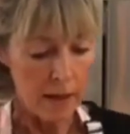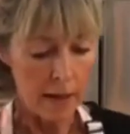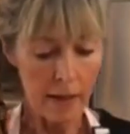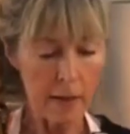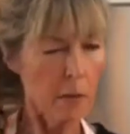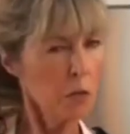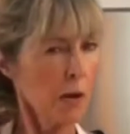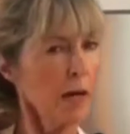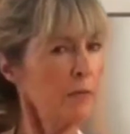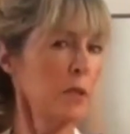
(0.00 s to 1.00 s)
And I'm gonna
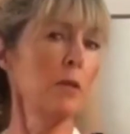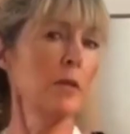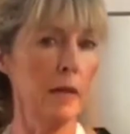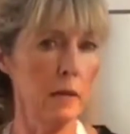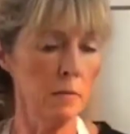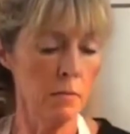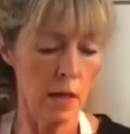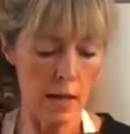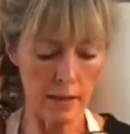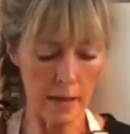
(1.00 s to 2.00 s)
try a few in there,
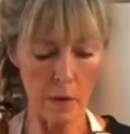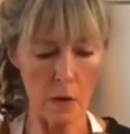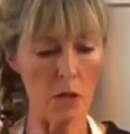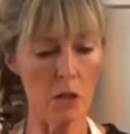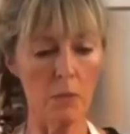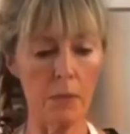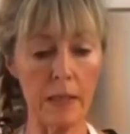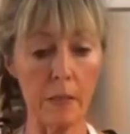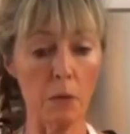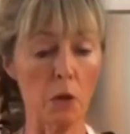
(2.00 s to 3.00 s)
and then I'm also gonna
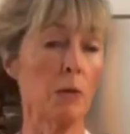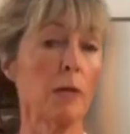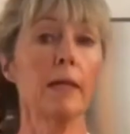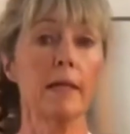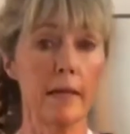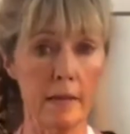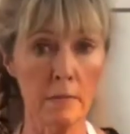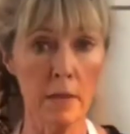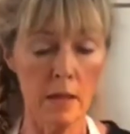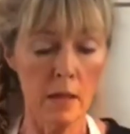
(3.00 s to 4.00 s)
be grilling
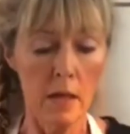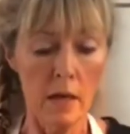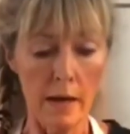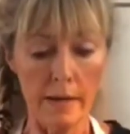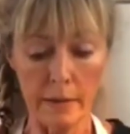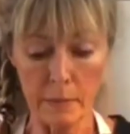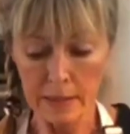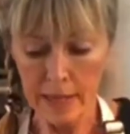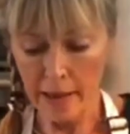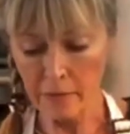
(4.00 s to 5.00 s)
them
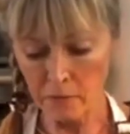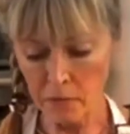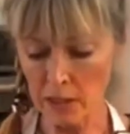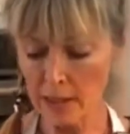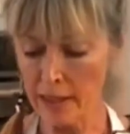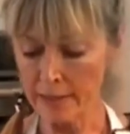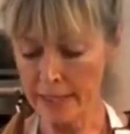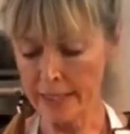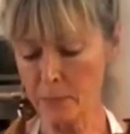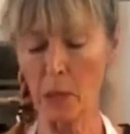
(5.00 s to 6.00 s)
because I have a feeling that
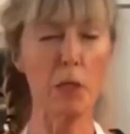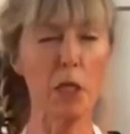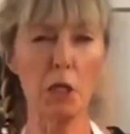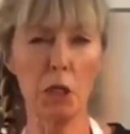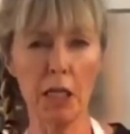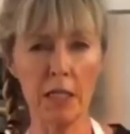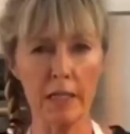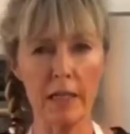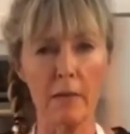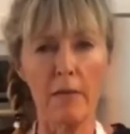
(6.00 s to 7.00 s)
this Parmesan cheese is
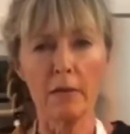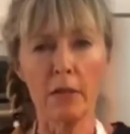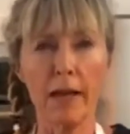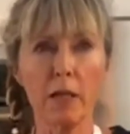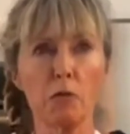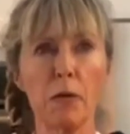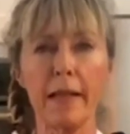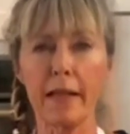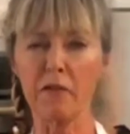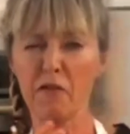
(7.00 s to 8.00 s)
gonna kind of create
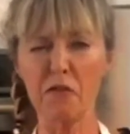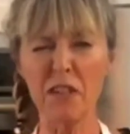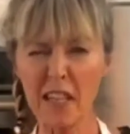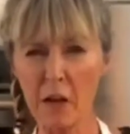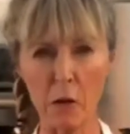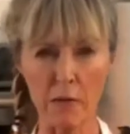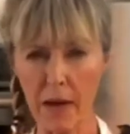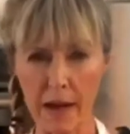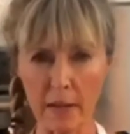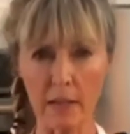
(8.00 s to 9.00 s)
like a frico
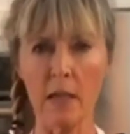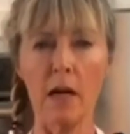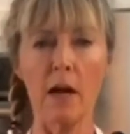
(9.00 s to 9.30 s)
effect.